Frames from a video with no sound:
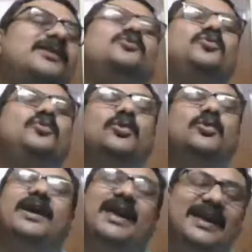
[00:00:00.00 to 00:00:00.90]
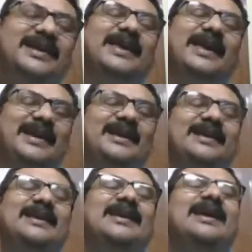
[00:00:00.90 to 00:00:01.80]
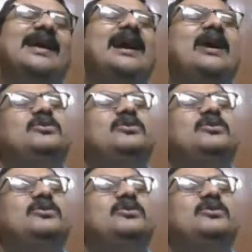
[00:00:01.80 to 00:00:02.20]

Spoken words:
to you again and again, how